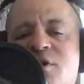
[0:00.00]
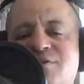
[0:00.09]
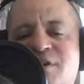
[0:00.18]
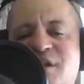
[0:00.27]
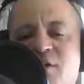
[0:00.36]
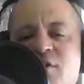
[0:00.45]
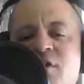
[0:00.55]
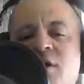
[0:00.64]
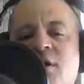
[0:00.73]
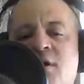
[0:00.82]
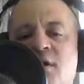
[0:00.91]
because here
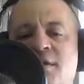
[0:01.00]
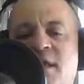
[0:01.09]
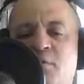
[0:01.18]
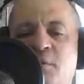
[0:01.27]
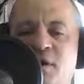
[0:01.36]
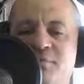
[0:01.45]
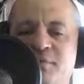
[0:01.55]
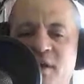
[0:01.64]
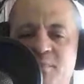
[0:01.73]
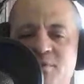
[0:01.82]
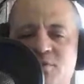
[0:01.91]
they went off
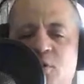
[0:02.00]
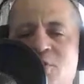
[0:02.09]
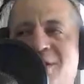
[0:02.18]
the episode.